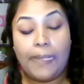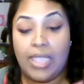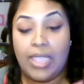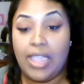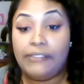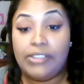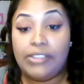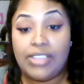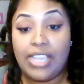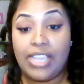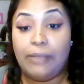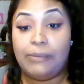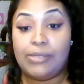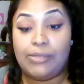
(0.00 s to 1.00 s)

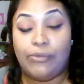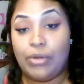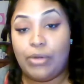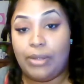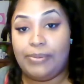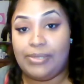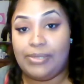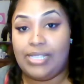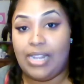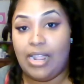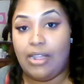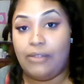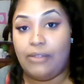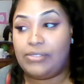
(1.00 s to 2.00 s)
everything was forty percent
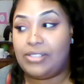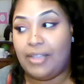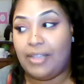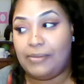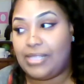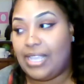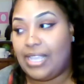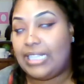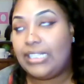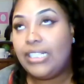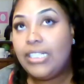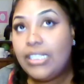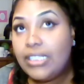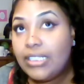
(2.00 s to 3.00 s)
off. So I was like,
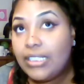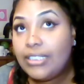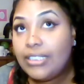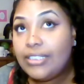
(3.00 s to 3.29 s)
oh,